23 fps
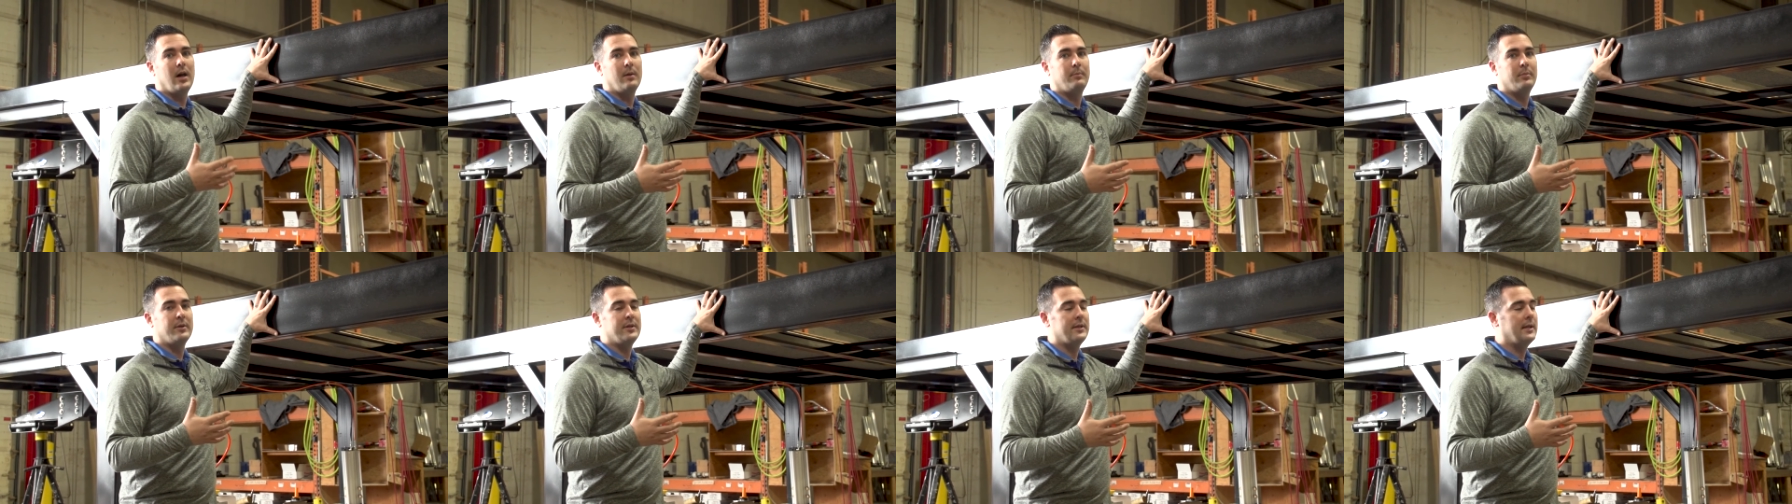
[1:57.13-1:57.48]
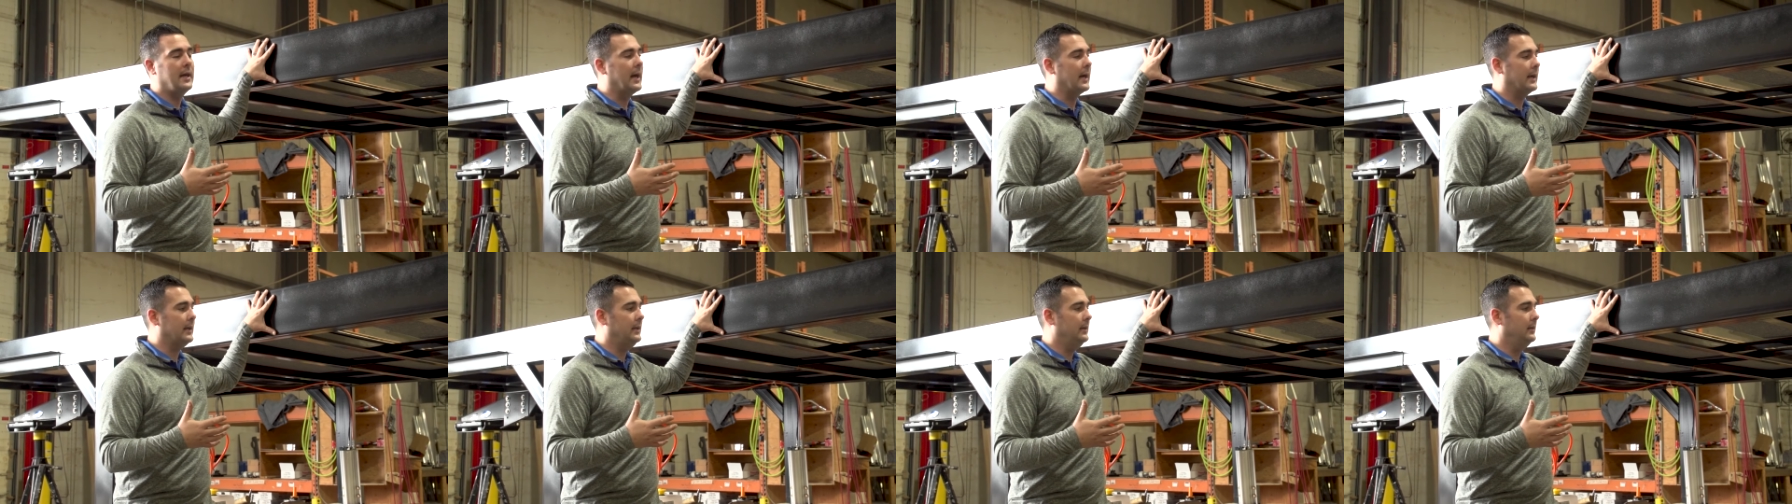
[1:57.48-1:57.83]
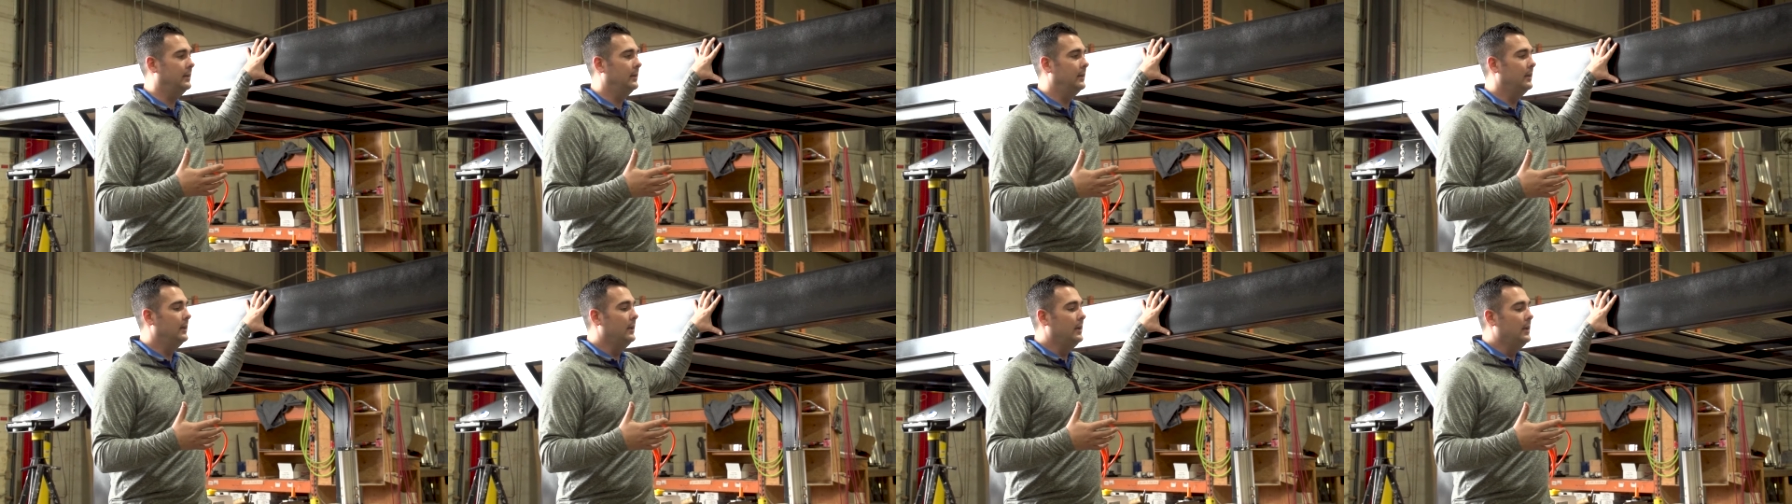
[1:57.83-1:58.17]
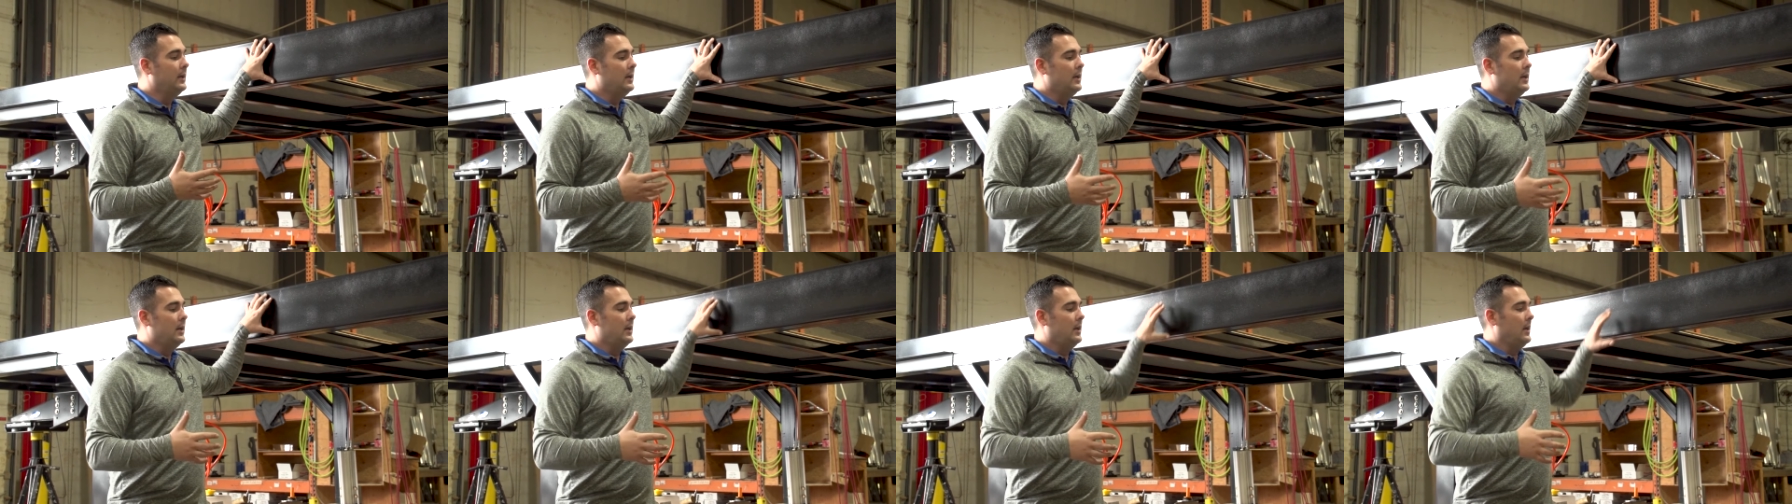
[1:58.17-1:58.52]
upper deck.
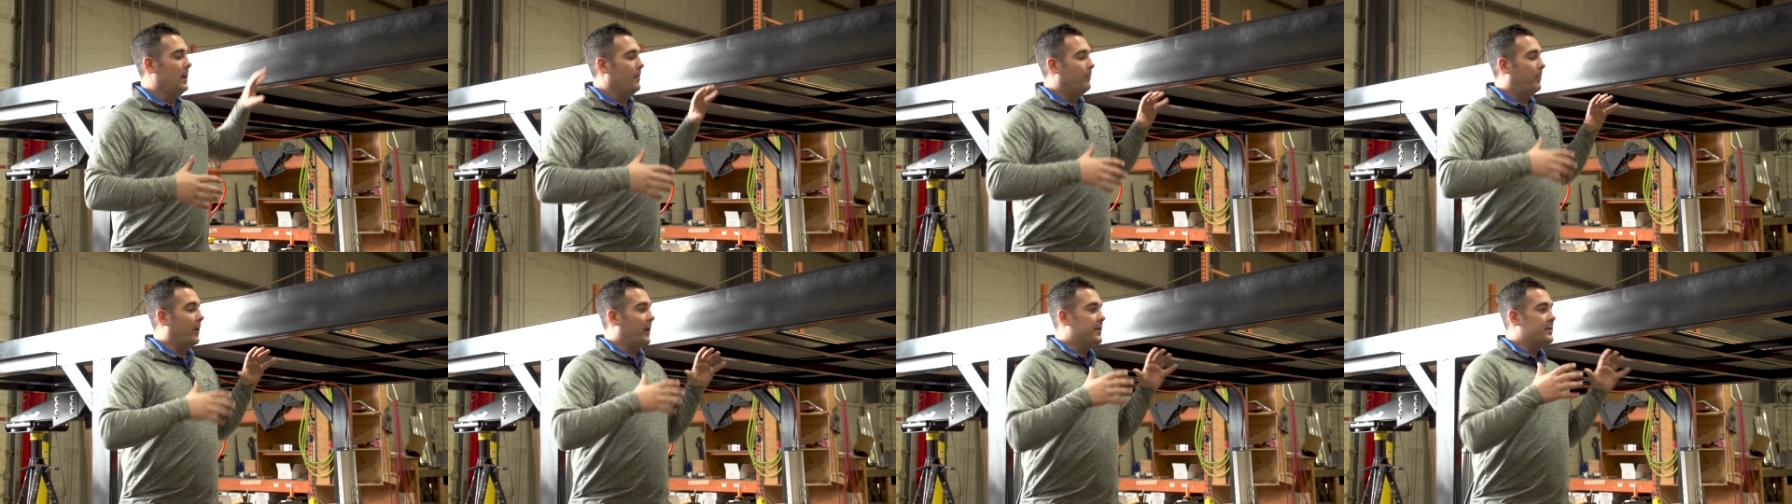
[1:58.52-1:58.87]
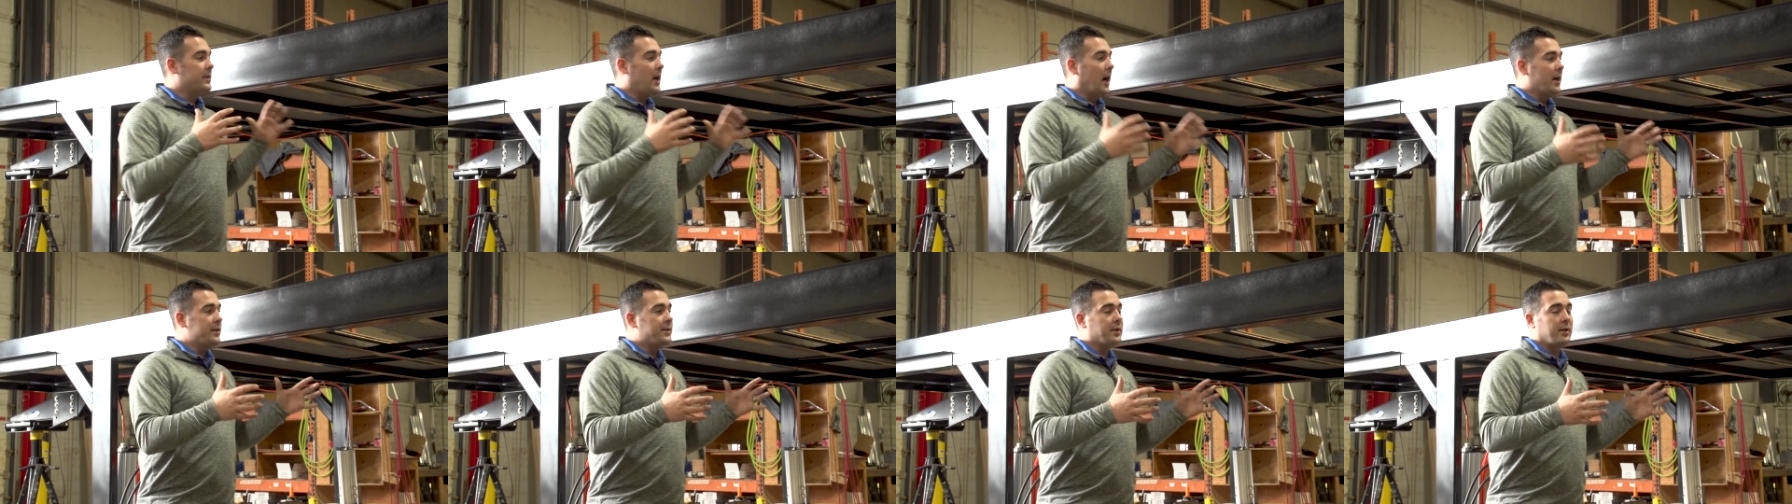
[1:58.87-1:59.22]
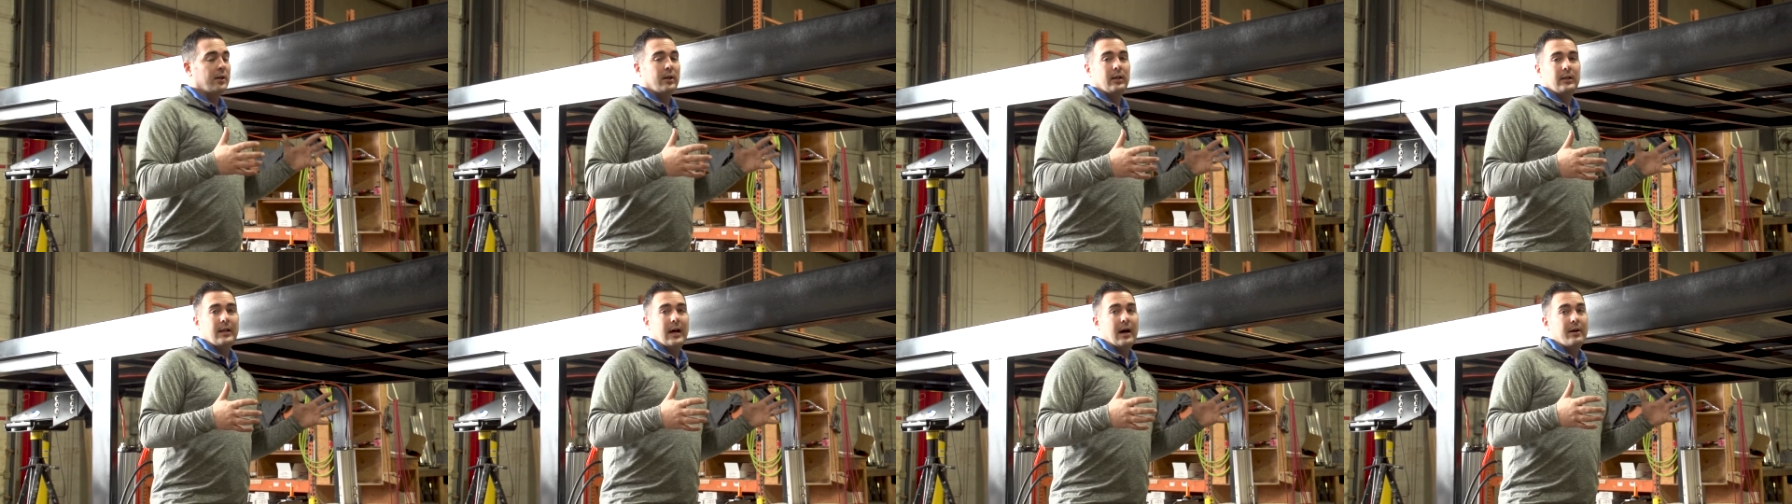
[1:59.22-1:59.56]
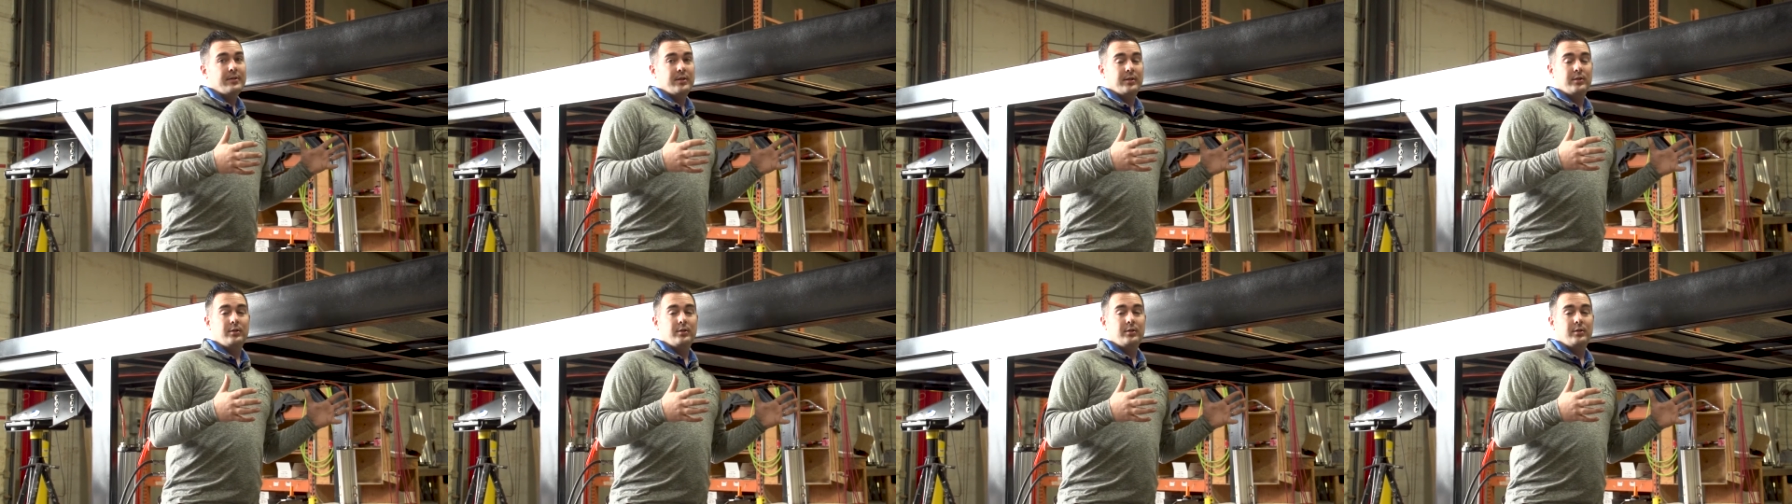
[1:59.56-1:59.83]
But it's also going to allow us to